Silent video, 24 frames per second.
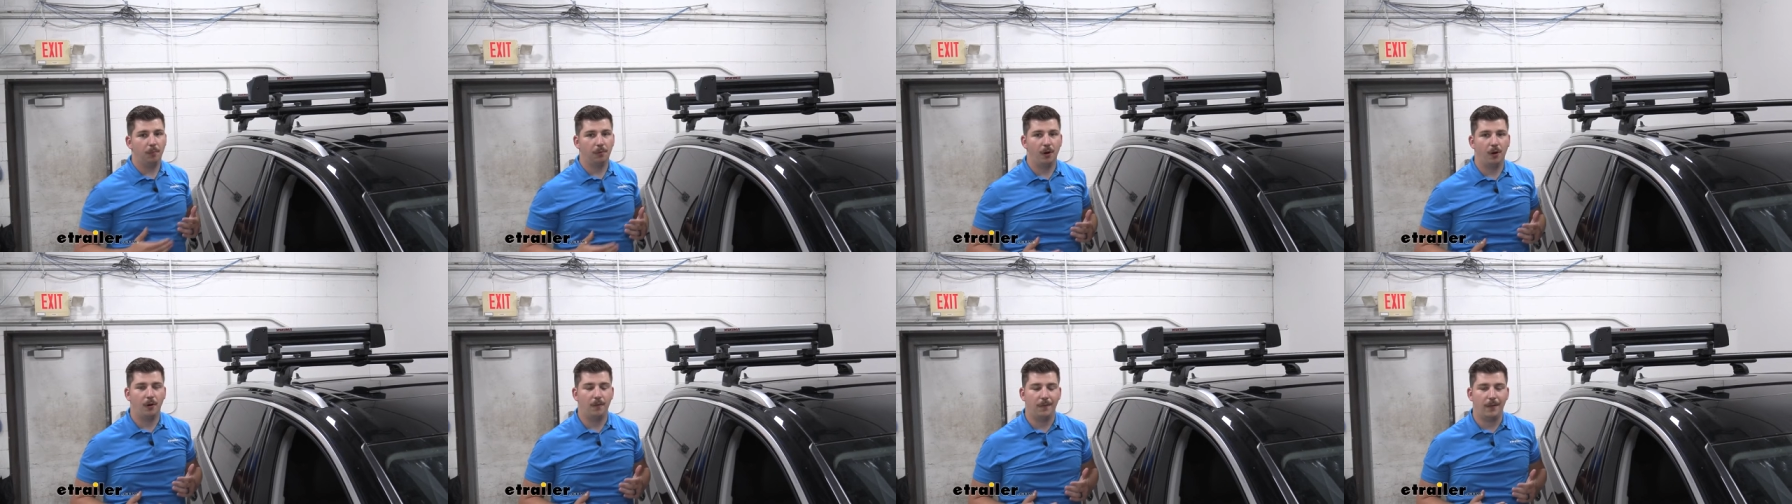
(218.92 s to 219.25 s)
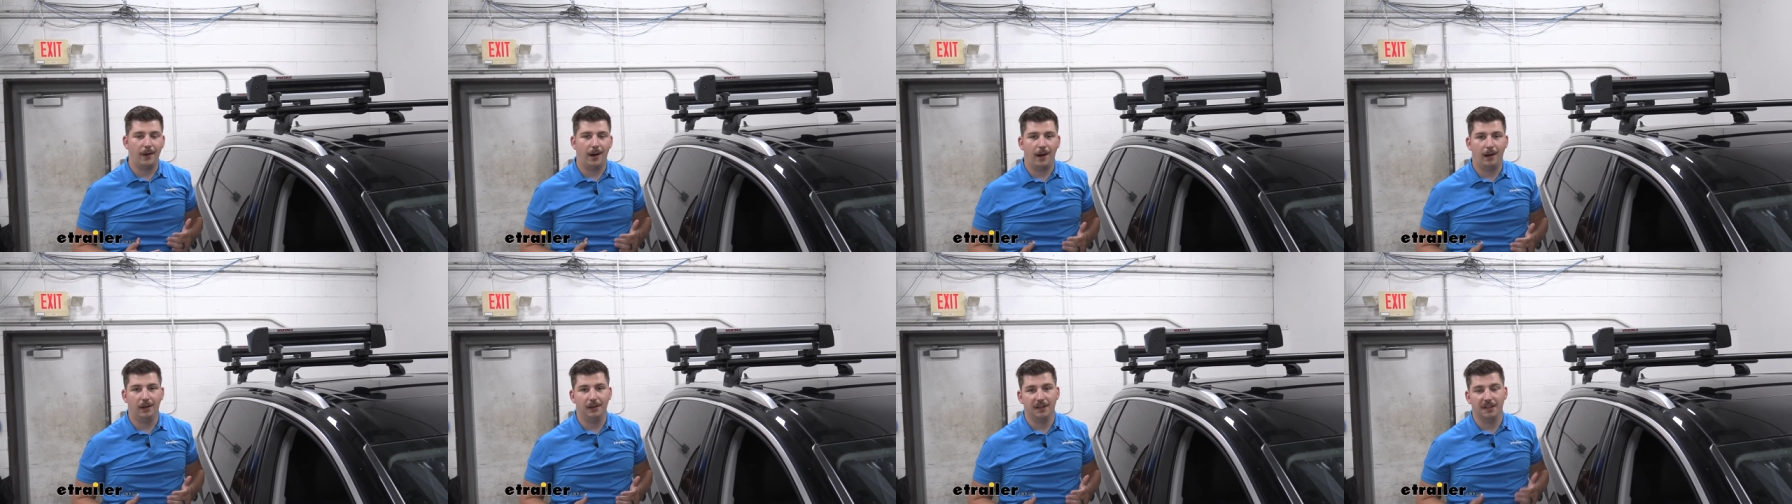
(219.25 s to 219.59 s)

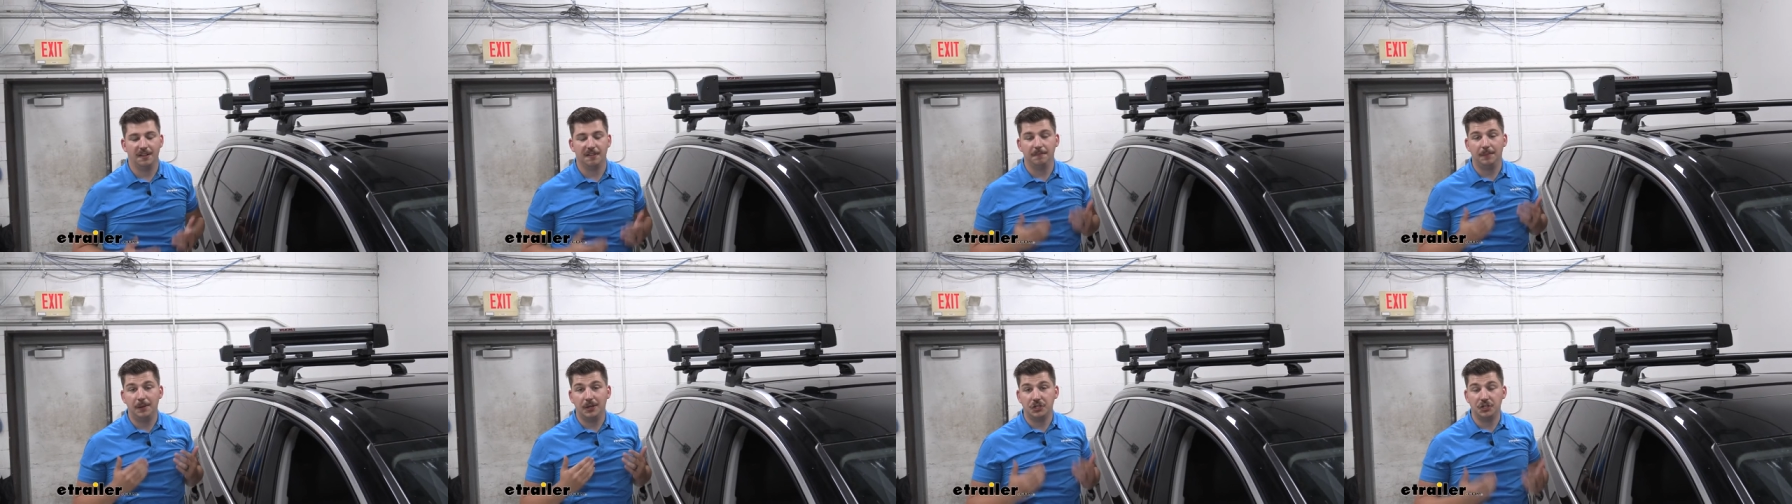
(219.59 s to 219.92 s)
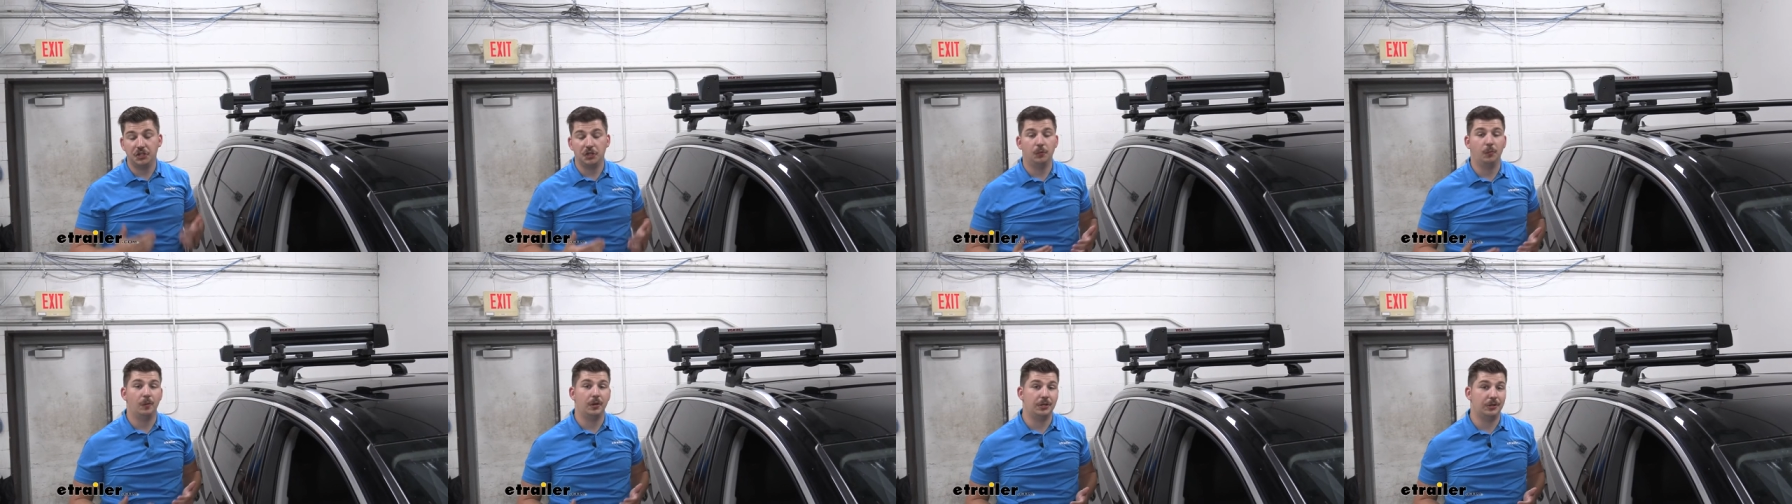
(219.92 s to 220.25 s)
profile,
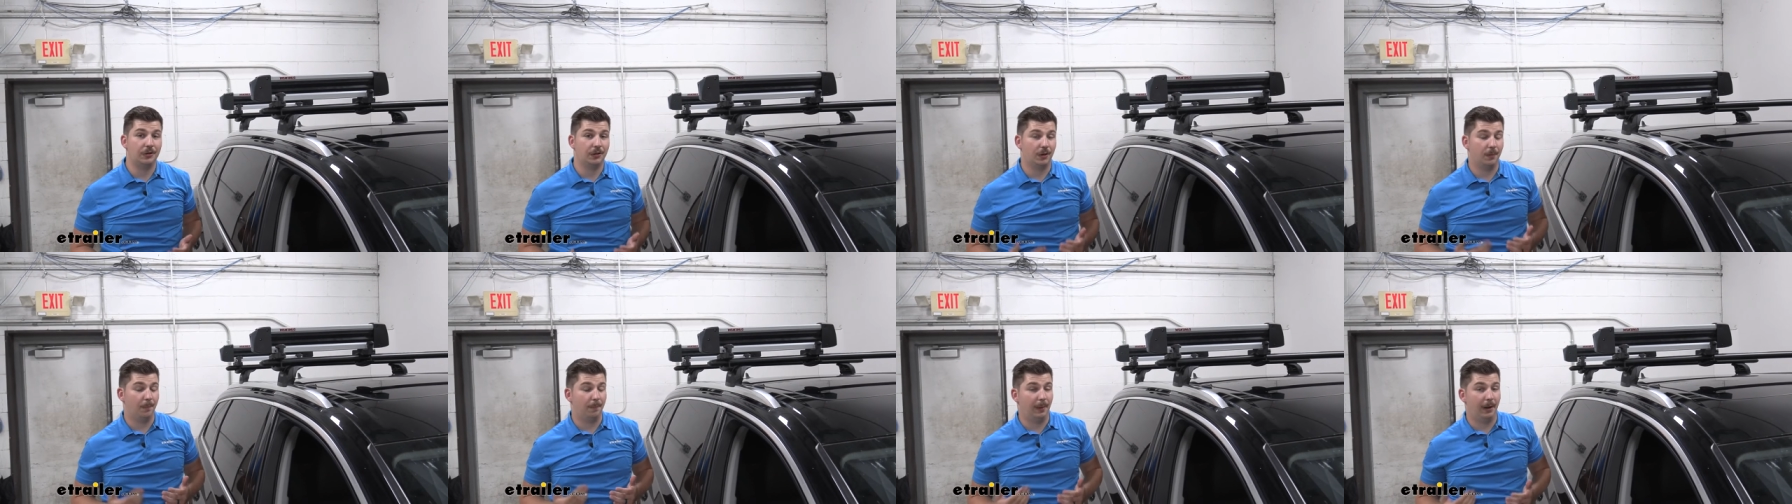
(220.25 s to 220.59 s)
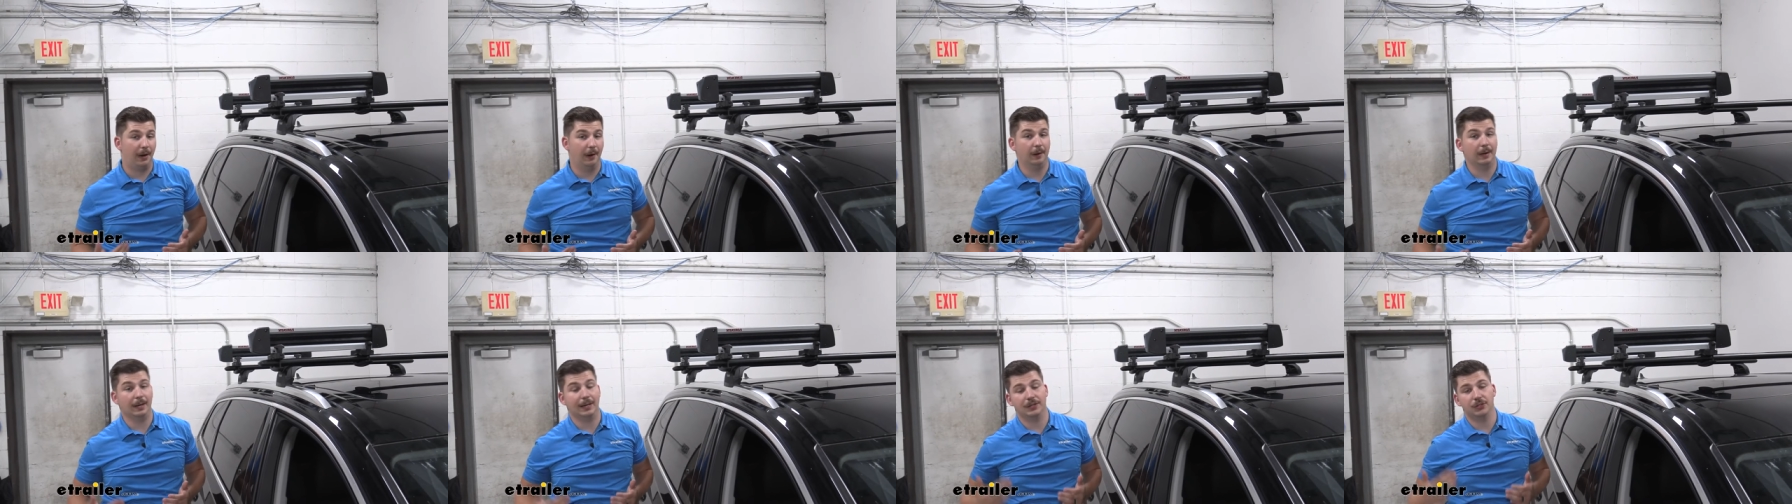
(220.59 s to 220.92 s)
especially when you're
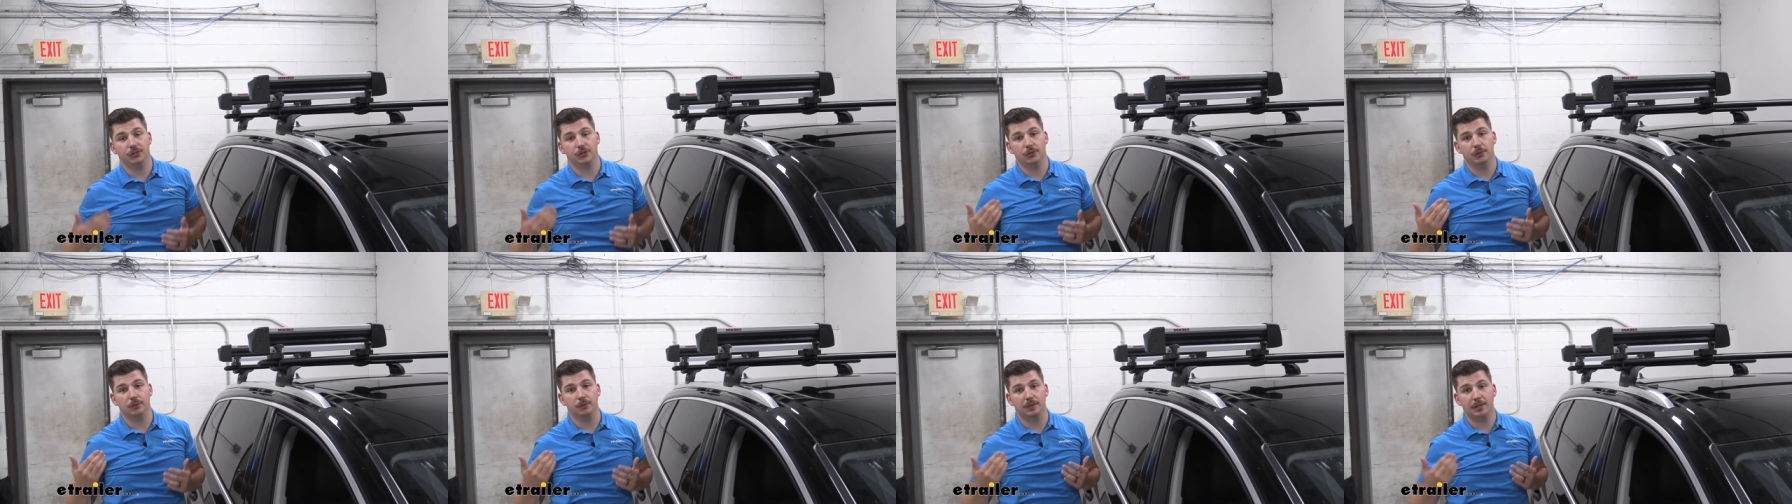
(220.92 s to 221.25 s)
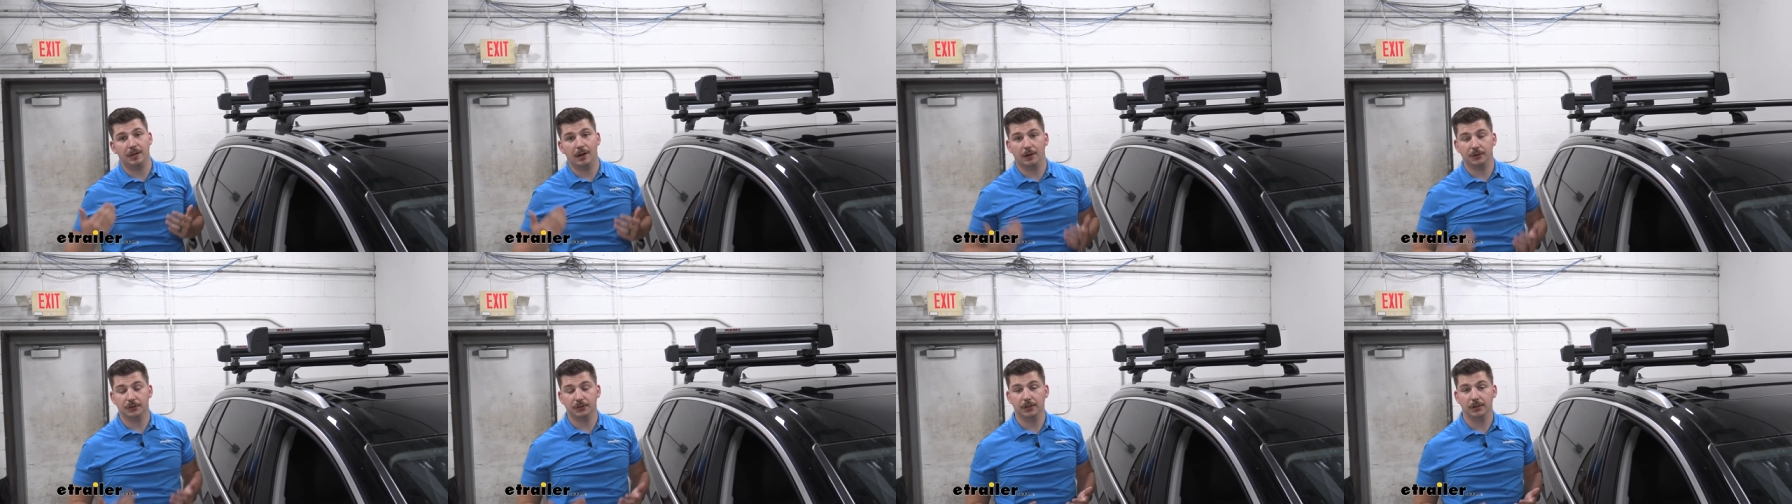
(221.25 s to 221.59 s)
comparing it to
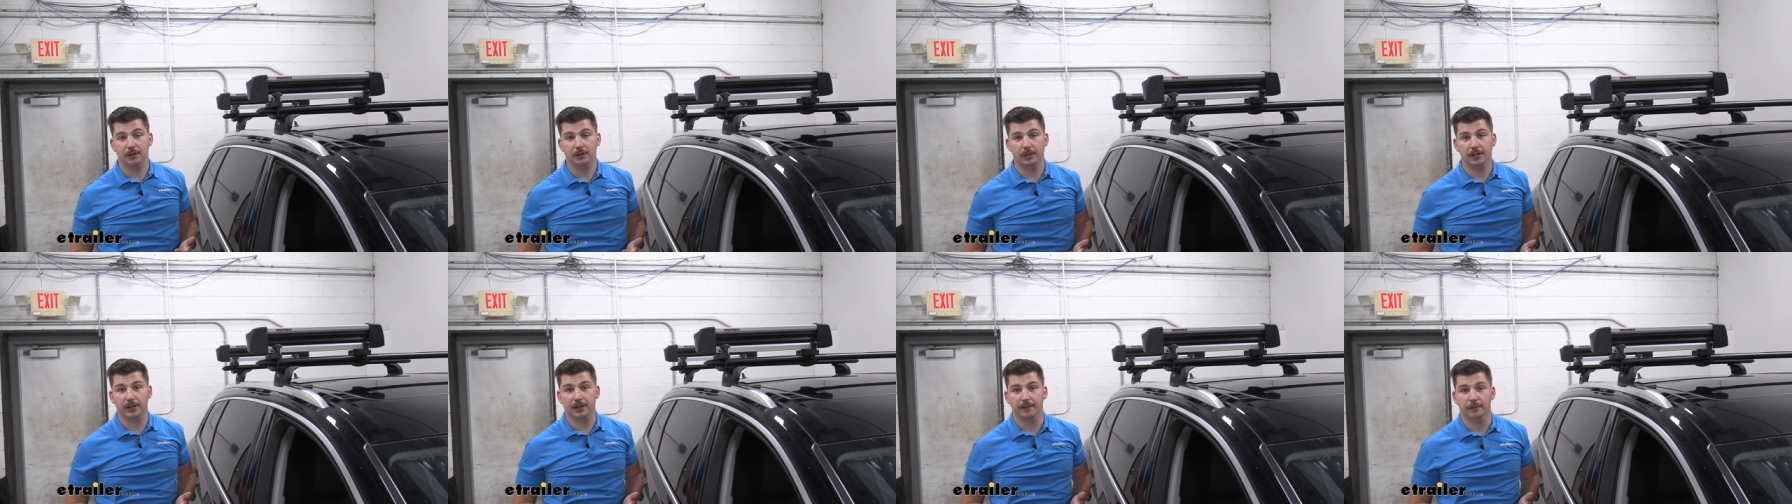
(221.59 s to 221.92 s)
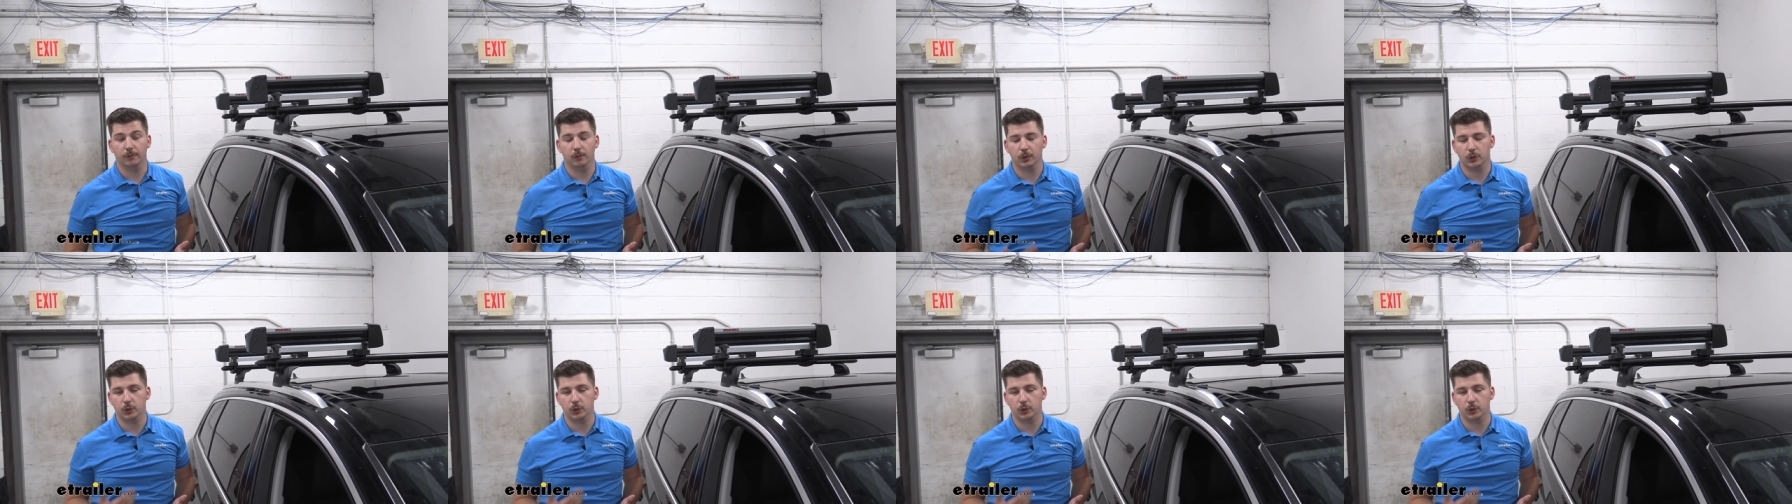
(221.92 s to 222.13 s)
the alternative,